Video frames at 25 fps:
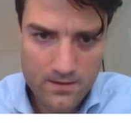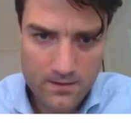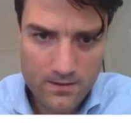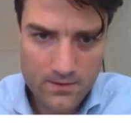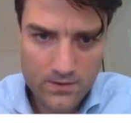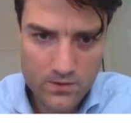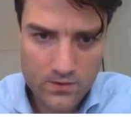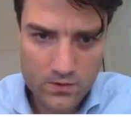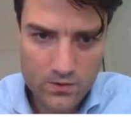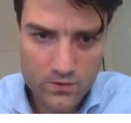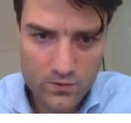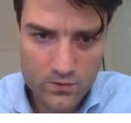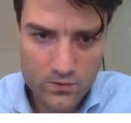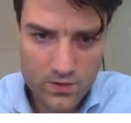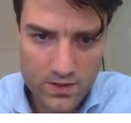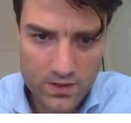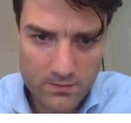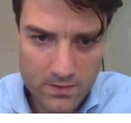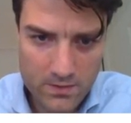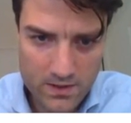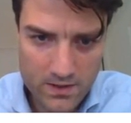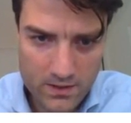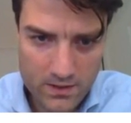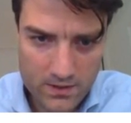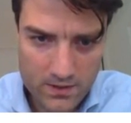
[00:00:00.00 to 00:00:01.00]
So
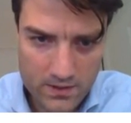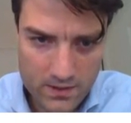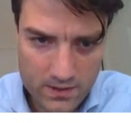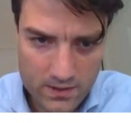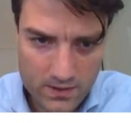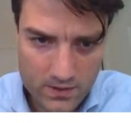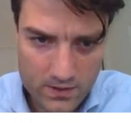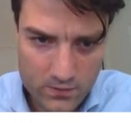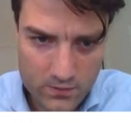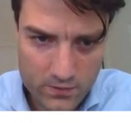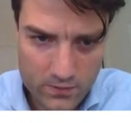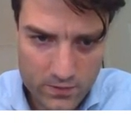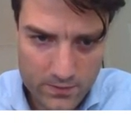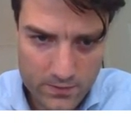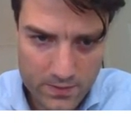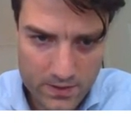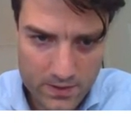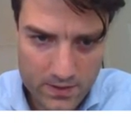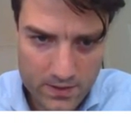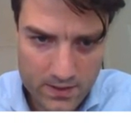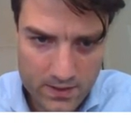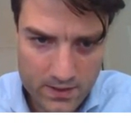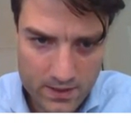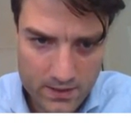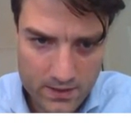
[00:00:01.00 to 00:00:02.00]
emails has already
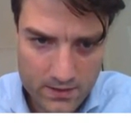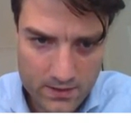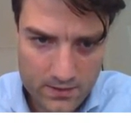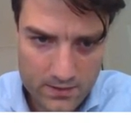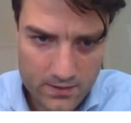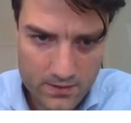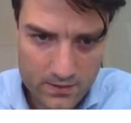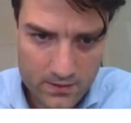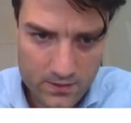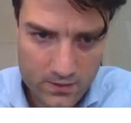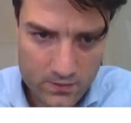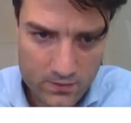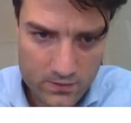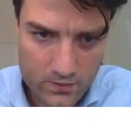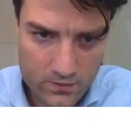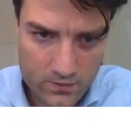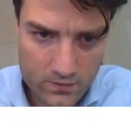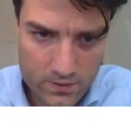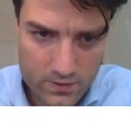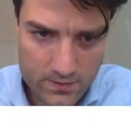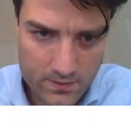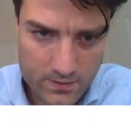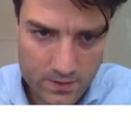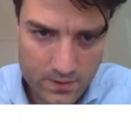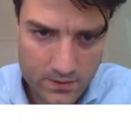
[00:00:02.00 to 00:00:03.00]
been taken, so
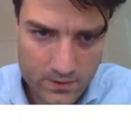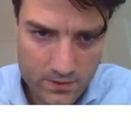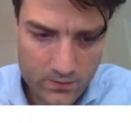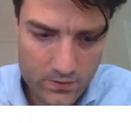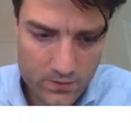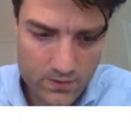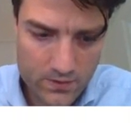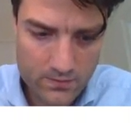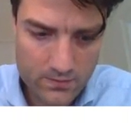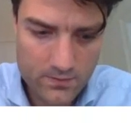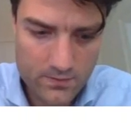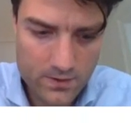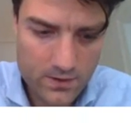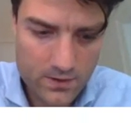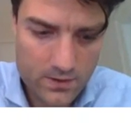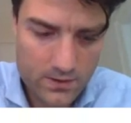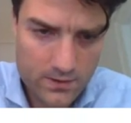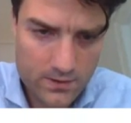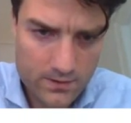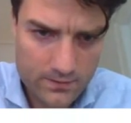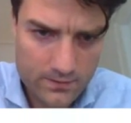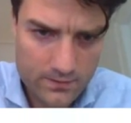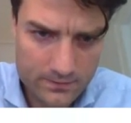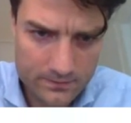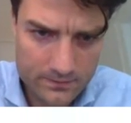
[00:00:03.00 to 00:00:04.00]
what I'm going to do is I'm going to